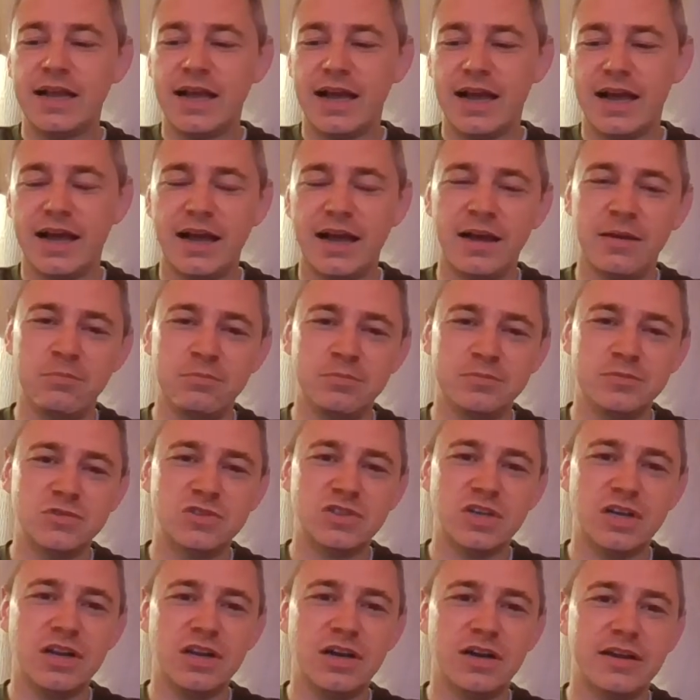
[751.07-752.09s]

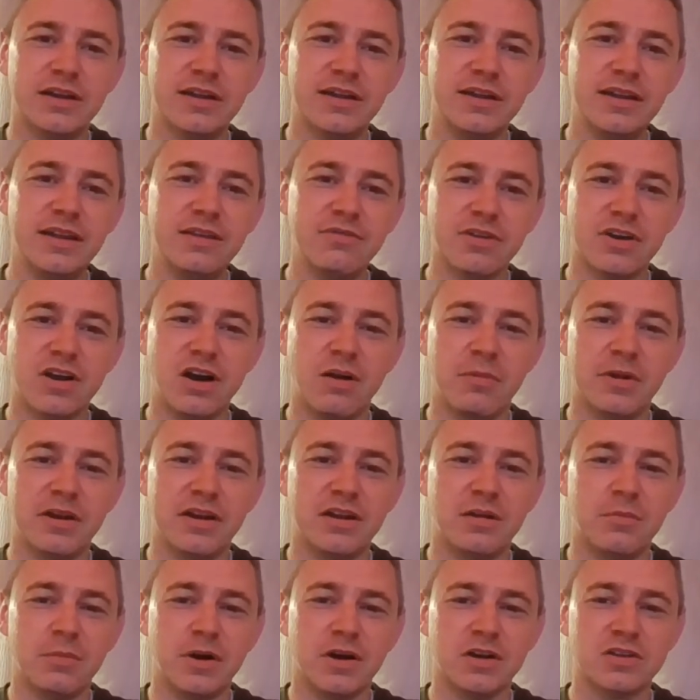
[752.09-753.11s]
So look, leave a comment
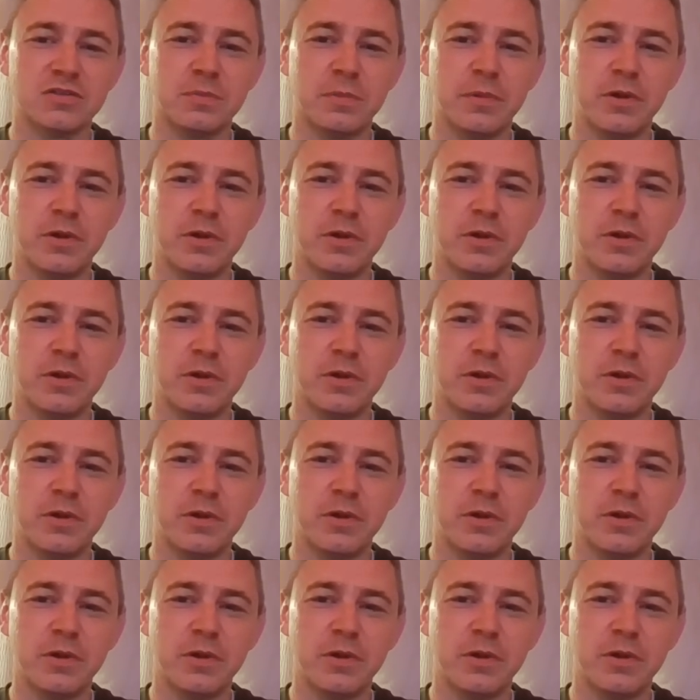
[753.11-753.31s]
in the box